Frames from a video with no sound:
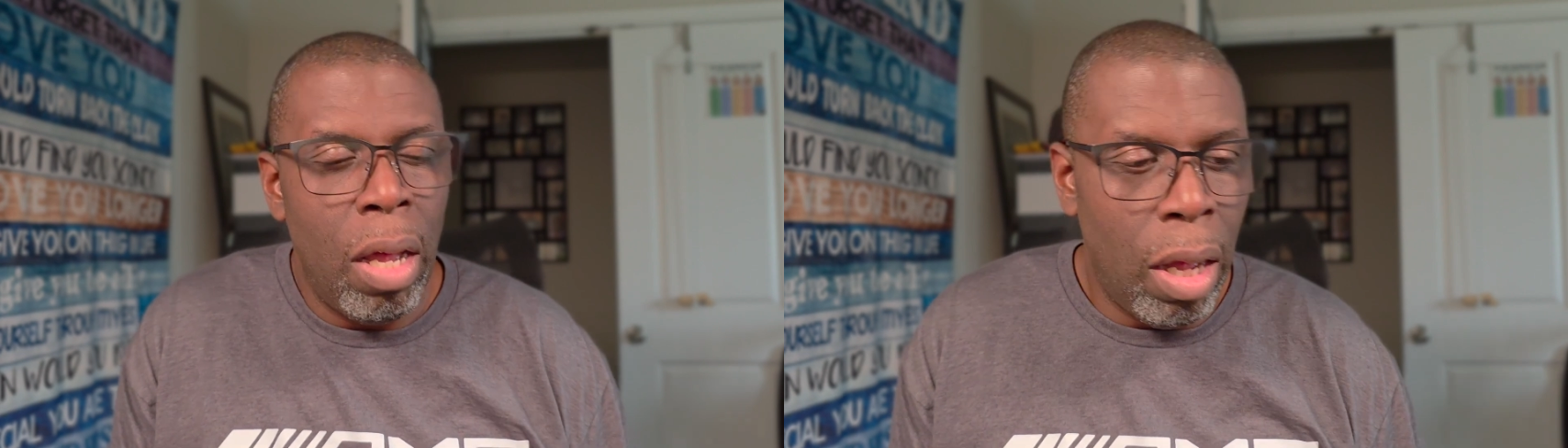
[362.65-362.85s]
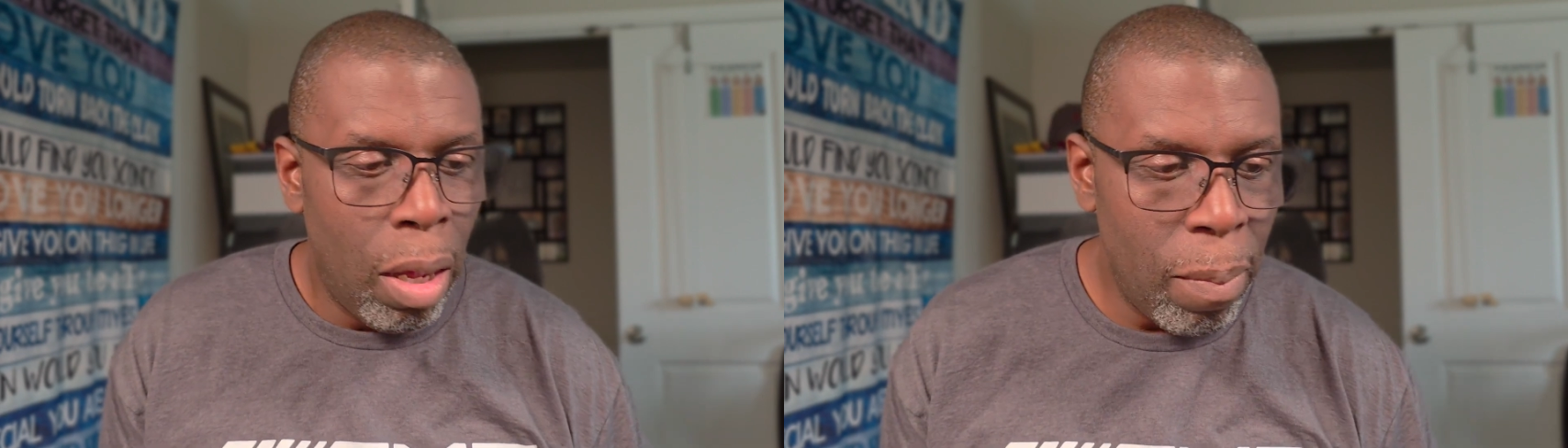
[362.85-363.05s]

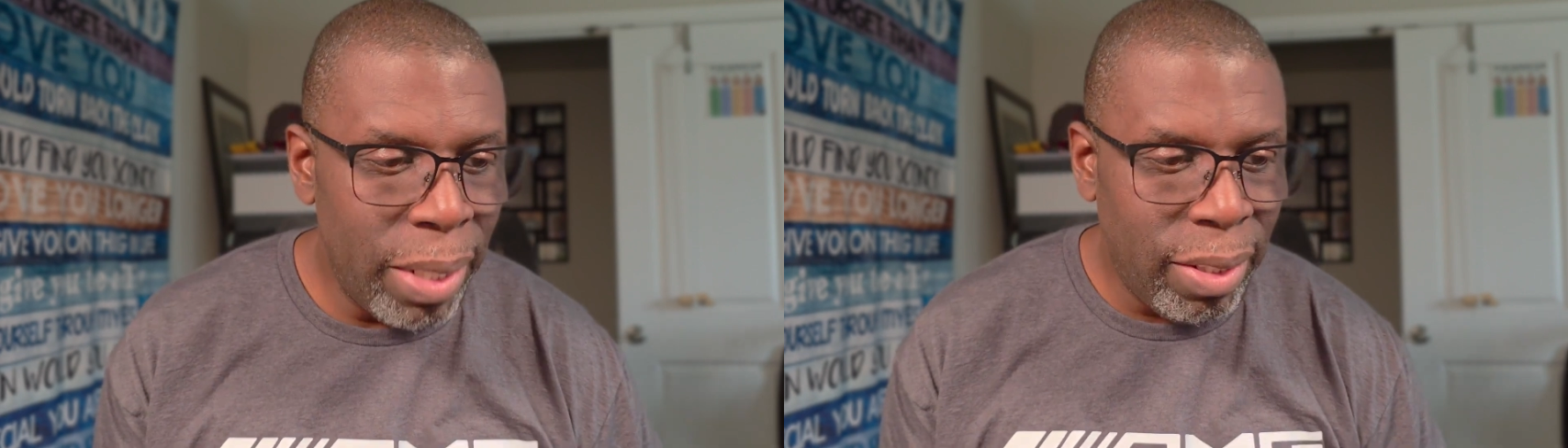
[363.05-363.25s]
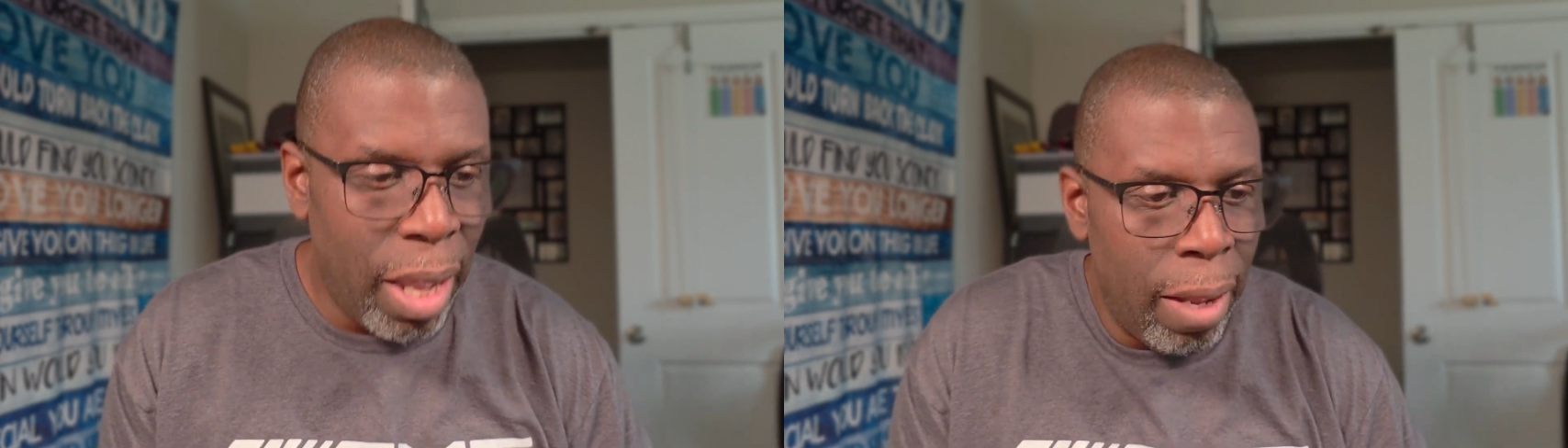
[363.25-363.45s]

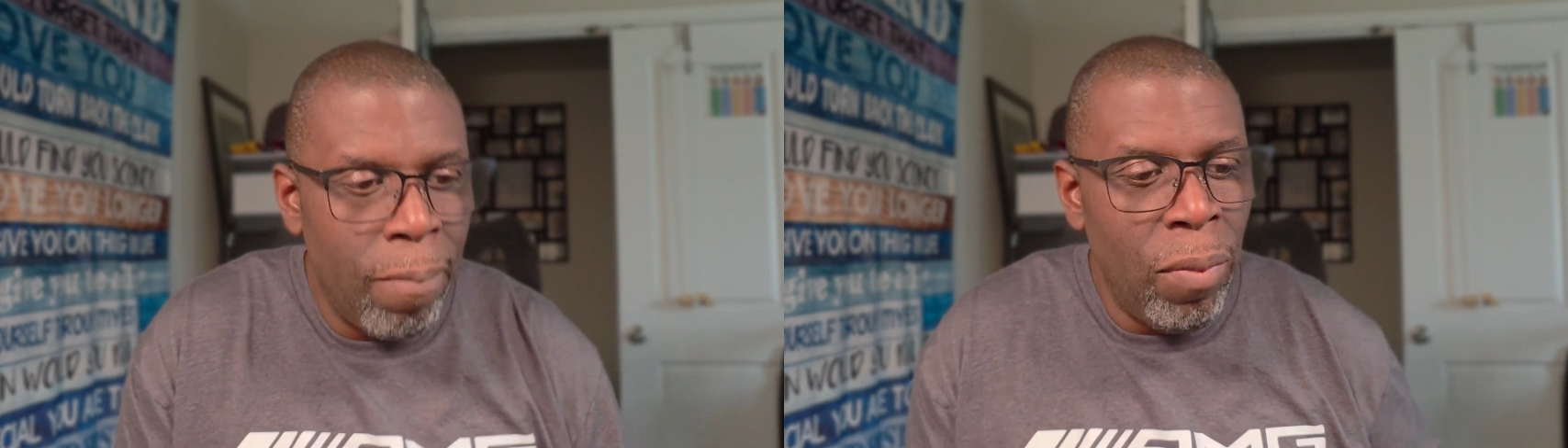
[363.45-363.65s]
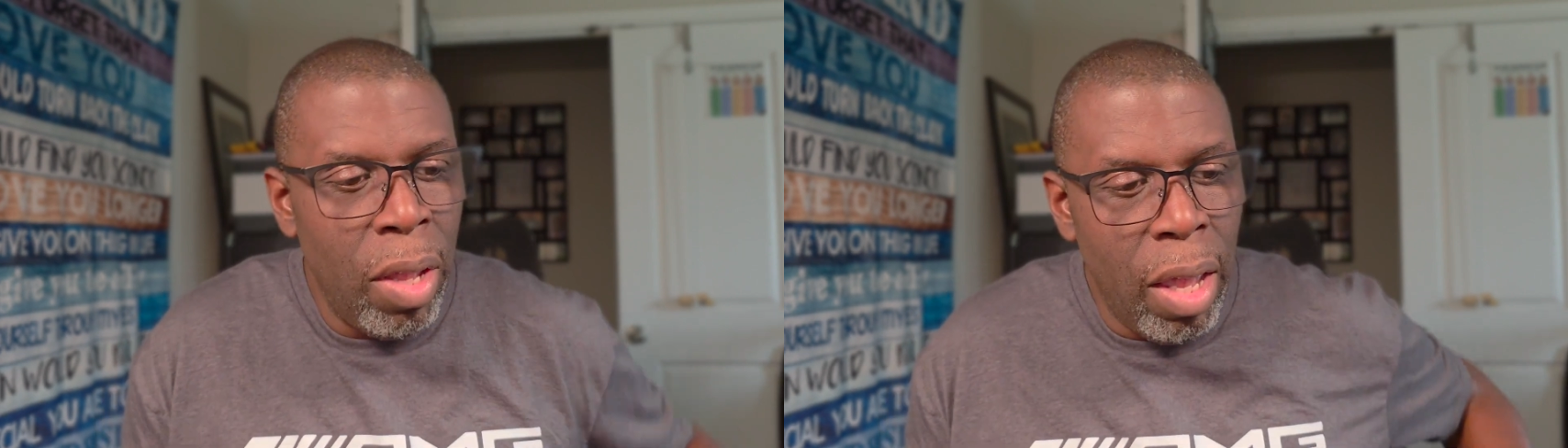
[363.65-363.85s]
Mustang.